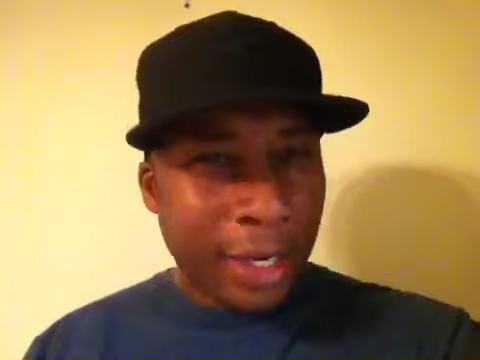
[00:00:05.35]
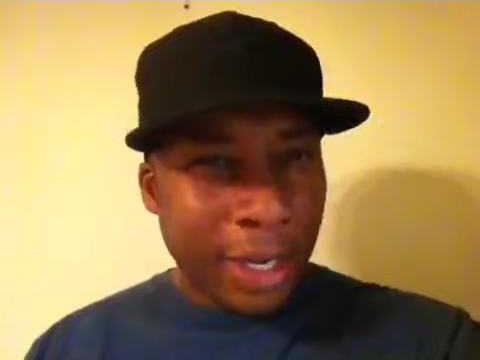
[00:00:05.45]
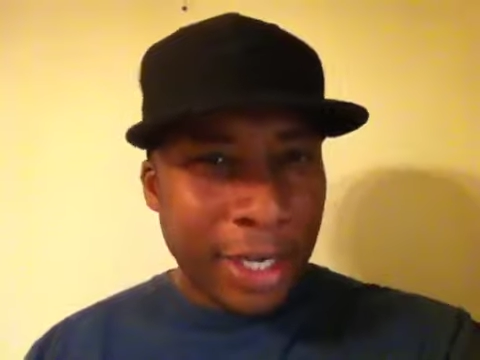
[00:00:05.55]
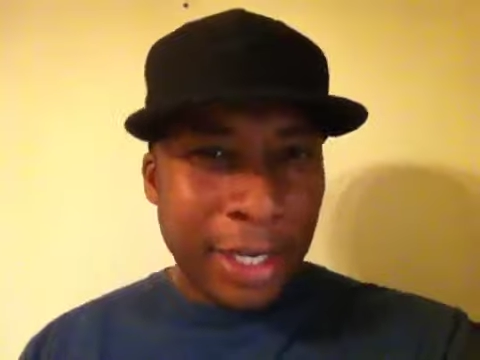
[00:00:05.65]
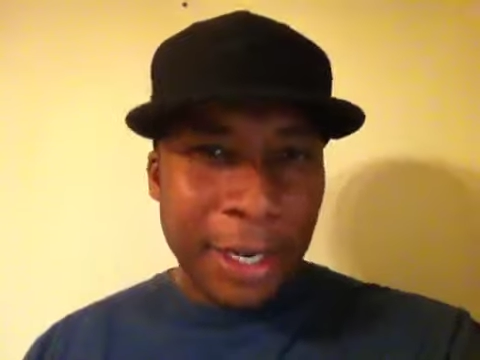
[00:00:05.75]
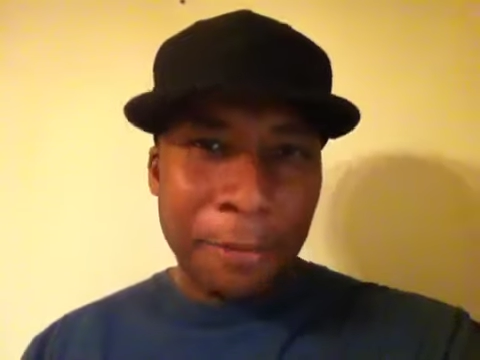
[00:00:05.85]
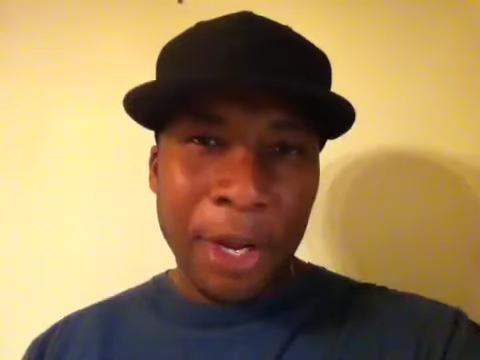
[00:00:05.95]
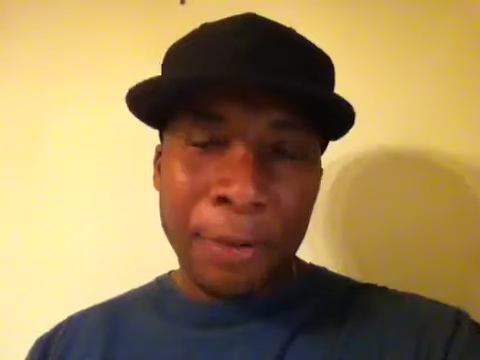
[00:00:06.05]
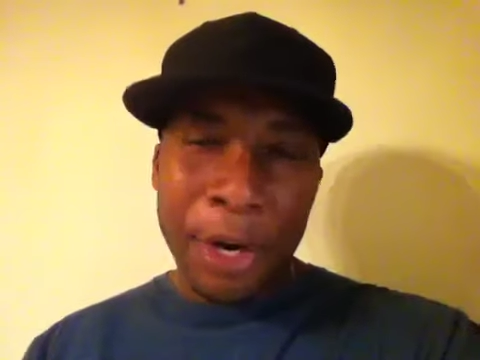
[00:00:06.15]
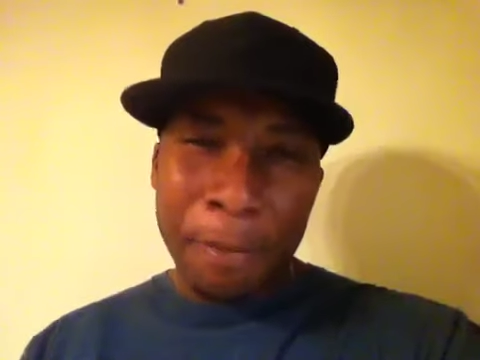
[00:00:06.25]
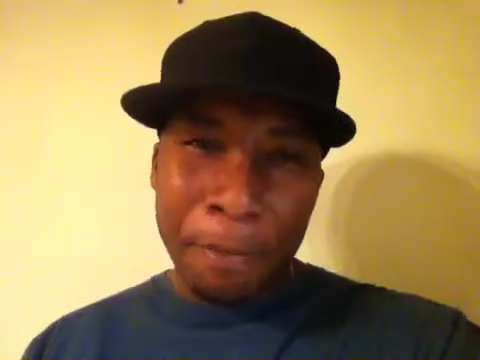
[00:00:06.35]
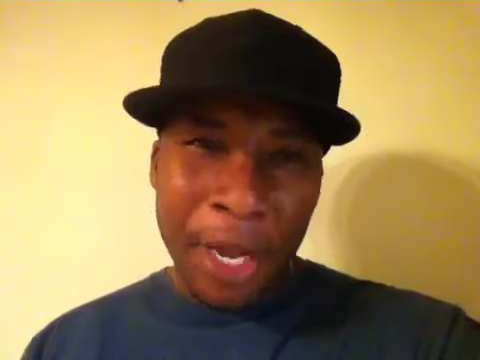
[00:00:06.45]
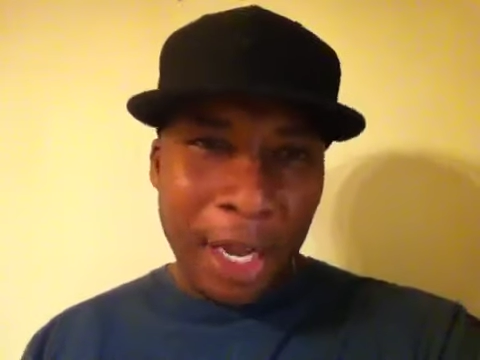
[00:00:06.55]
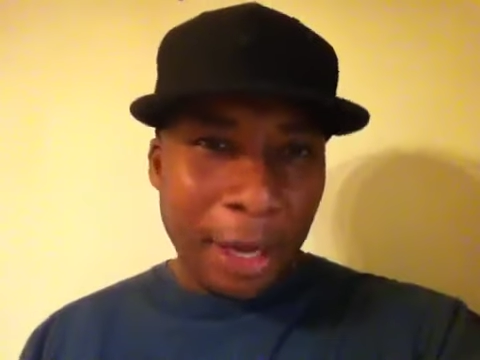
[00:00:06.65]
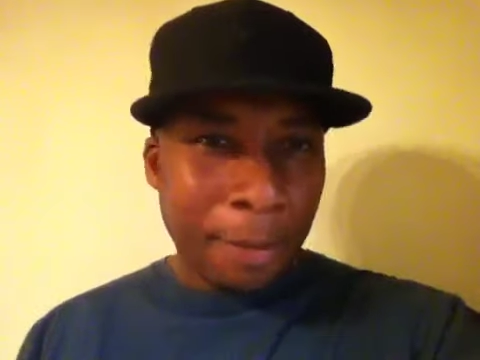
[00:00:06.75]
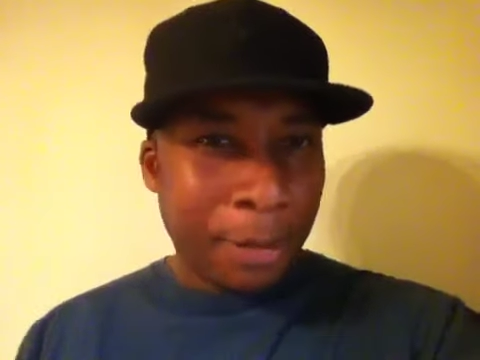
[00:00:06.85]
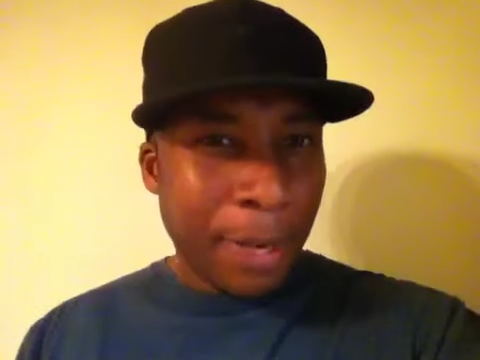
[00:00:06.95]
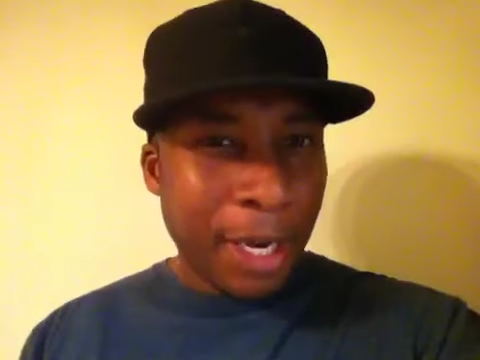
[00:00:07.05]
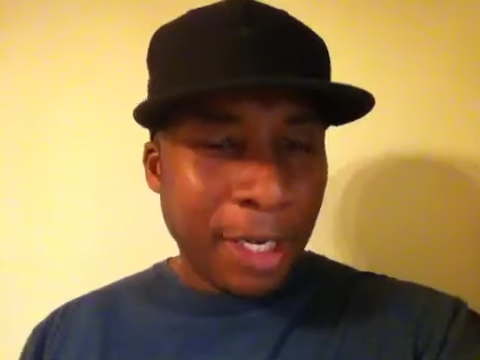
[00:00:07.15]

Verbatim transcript: Justin Bieber, the Biebs, man.